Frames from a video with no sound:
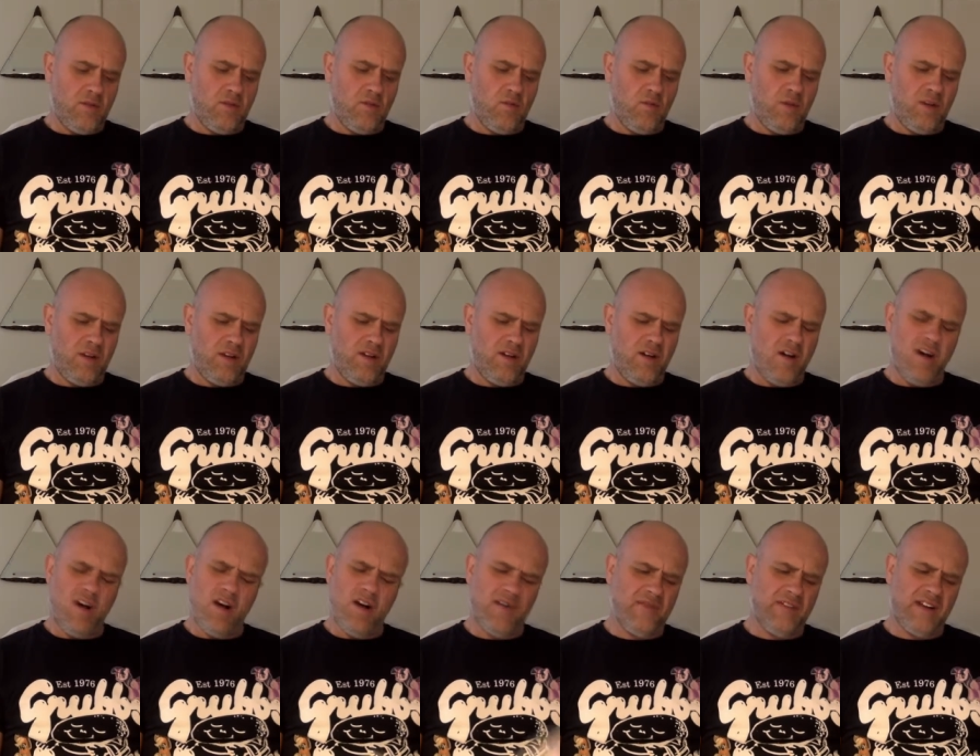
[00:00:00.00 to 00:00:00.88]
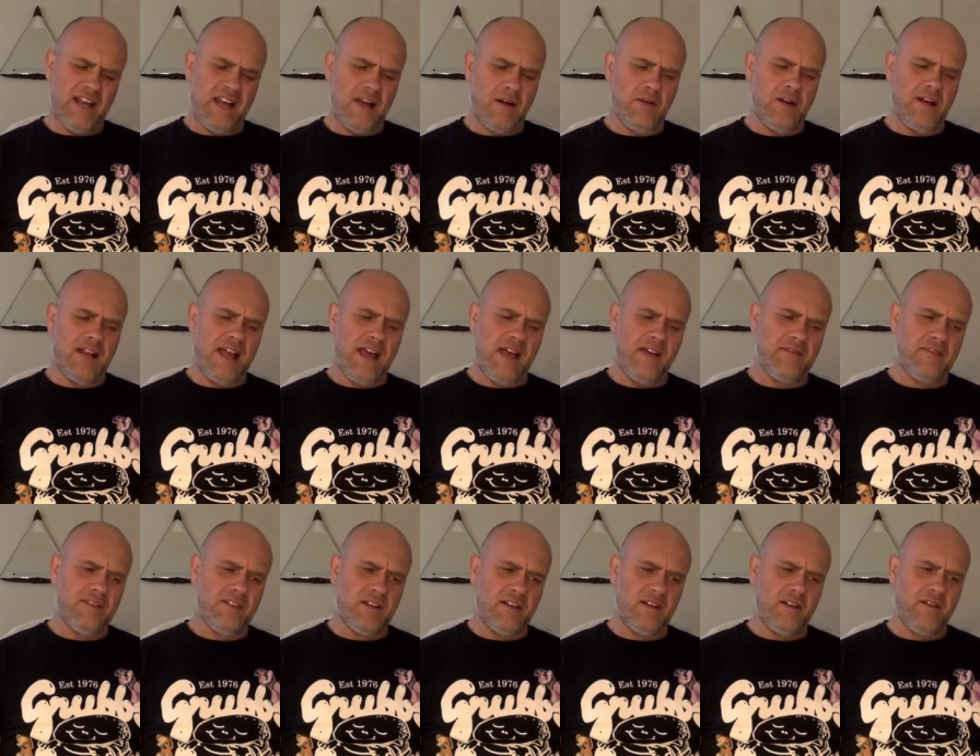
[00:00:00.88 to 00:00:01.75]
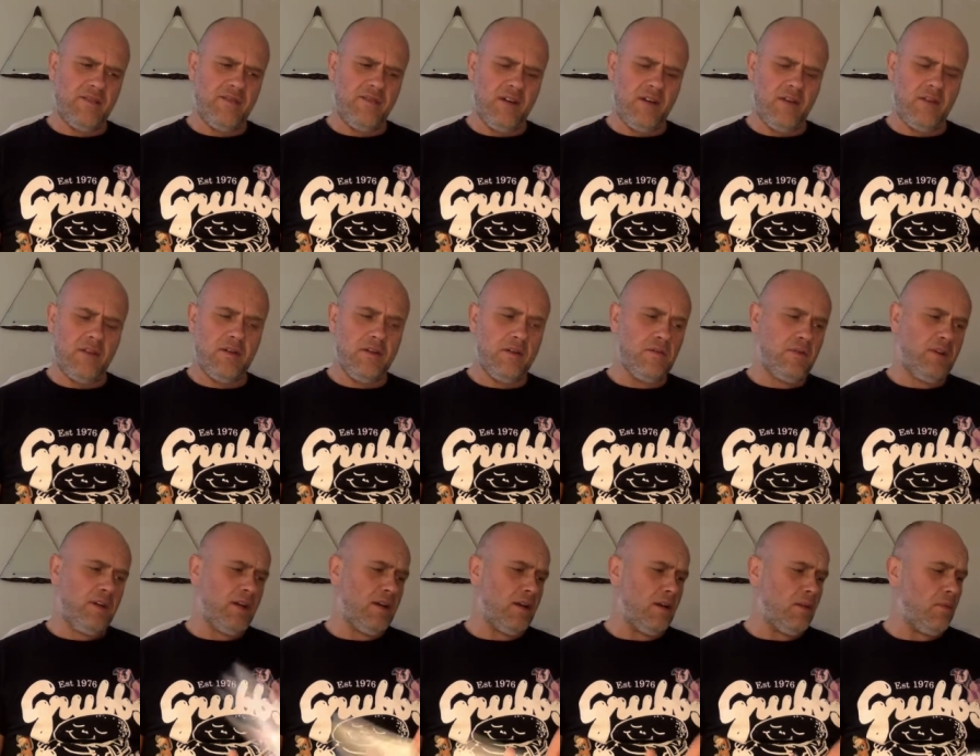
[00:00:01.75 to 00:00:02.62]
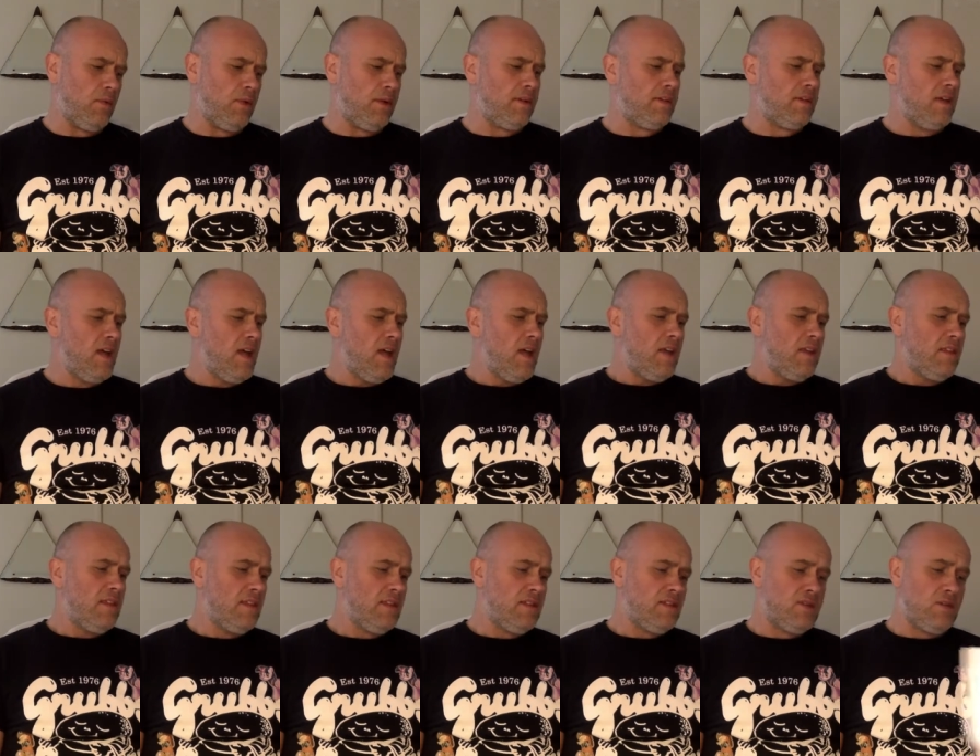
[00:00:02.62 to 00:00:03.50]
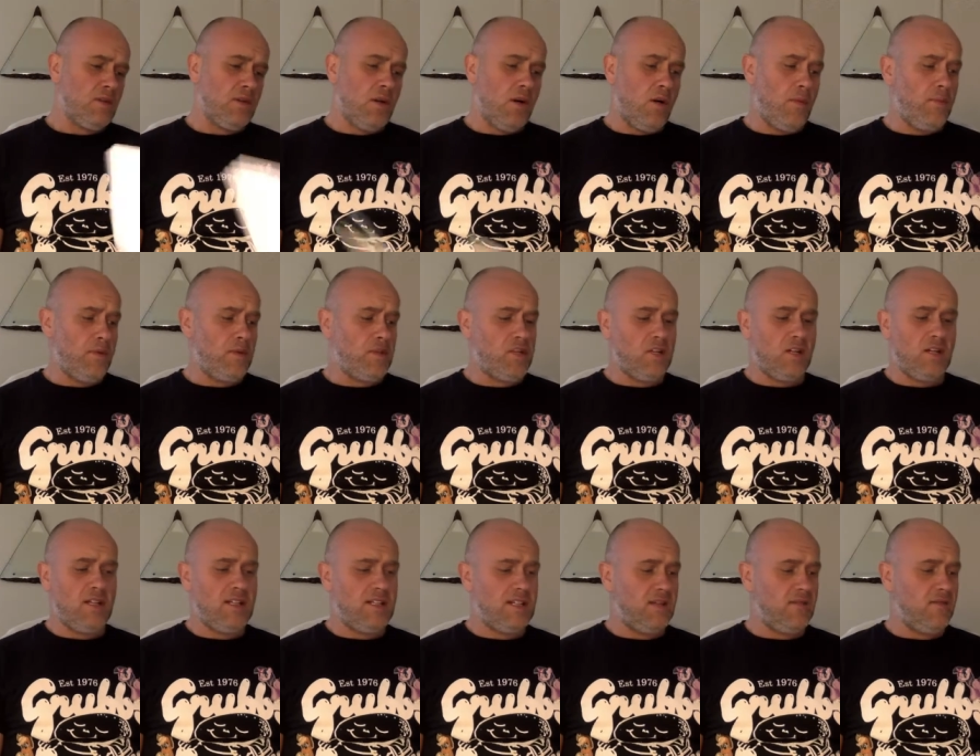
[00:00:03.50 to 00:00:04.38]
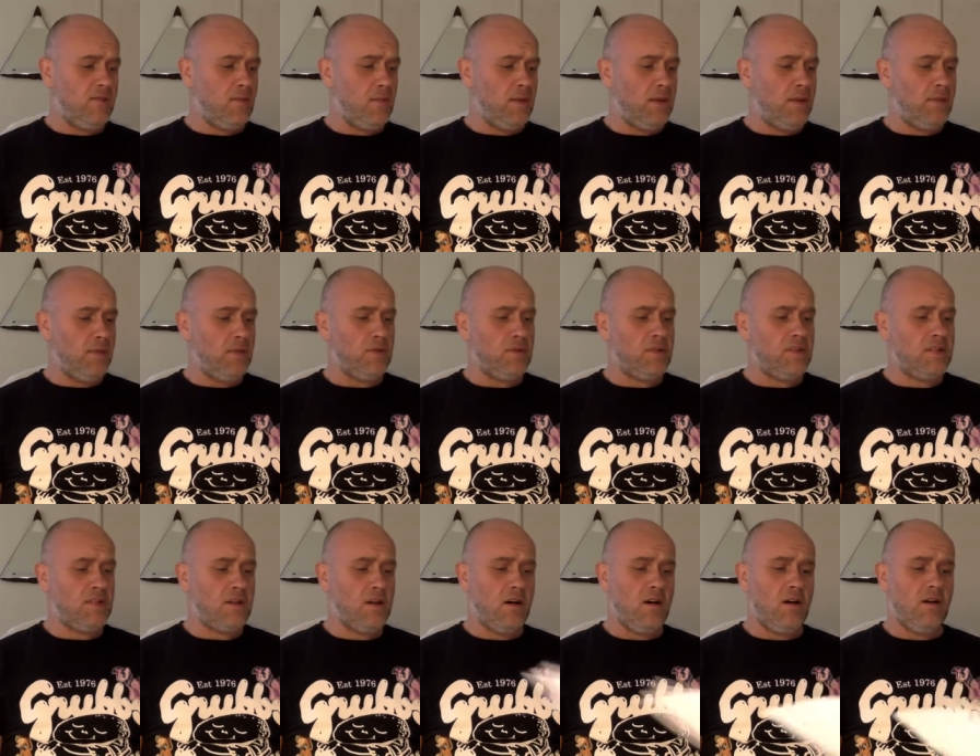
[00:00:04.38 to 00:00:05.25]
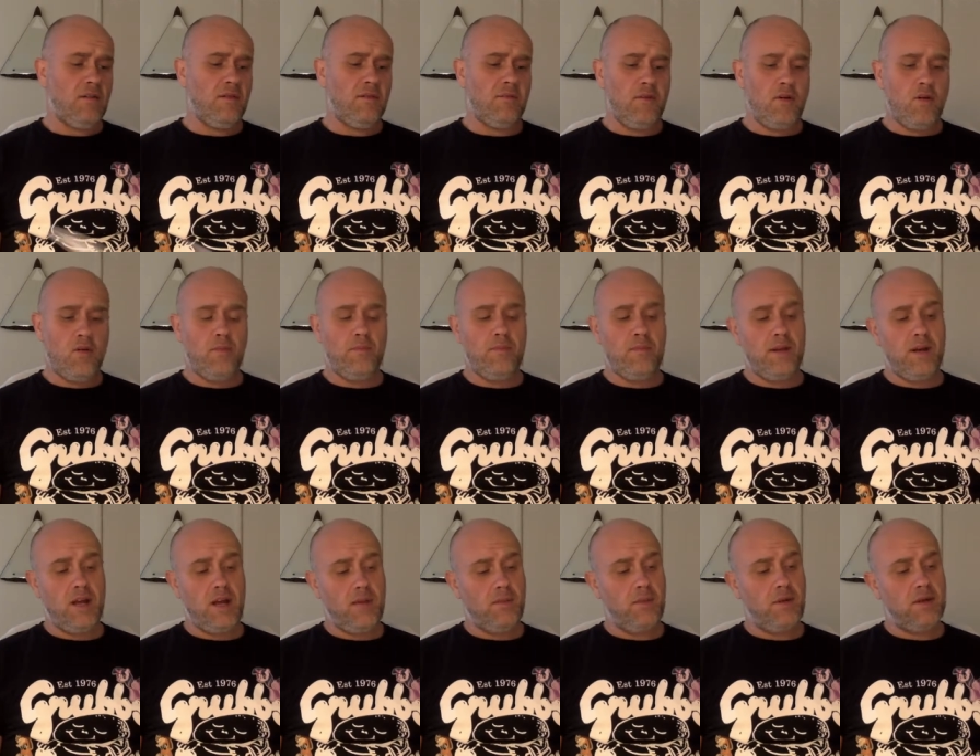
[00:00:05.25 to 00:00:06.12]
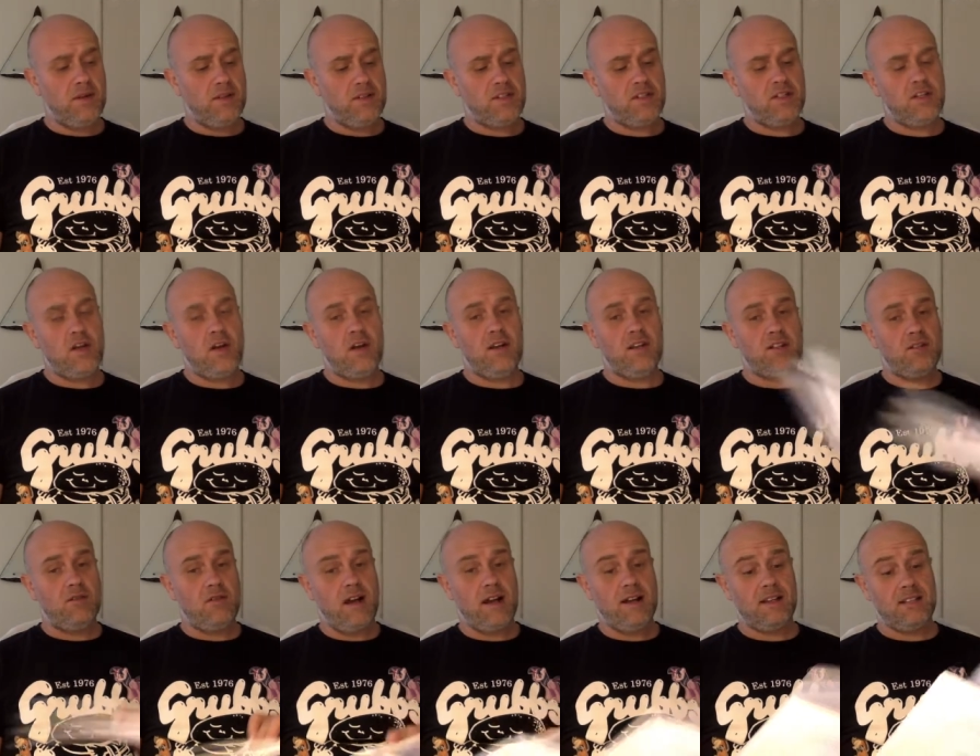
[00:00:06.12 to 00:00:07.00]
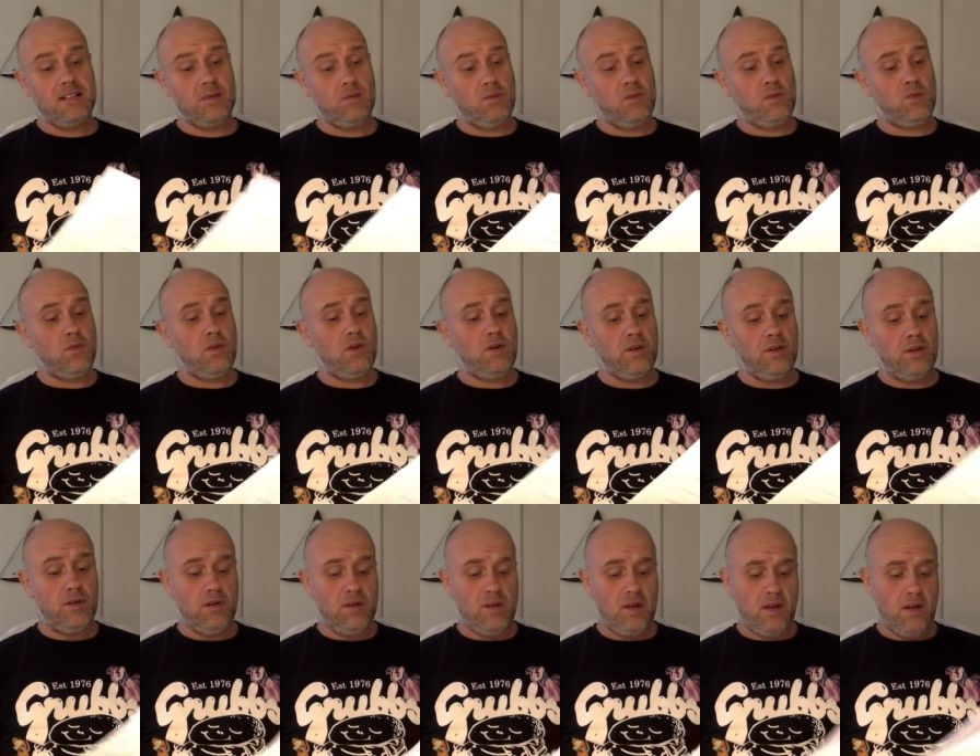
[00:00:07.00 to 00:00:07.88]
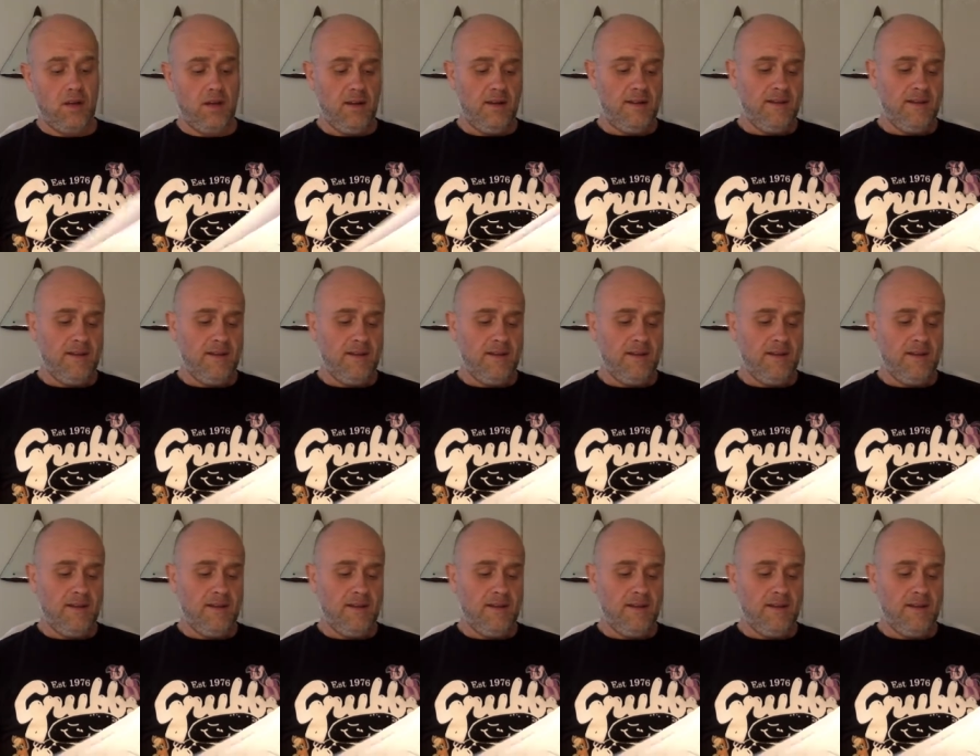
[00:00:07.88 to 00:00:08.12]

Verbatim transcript: we've got half an hour left, and I felt that you know we this is an opportunity for people to start or bonobos to start interacting with one another.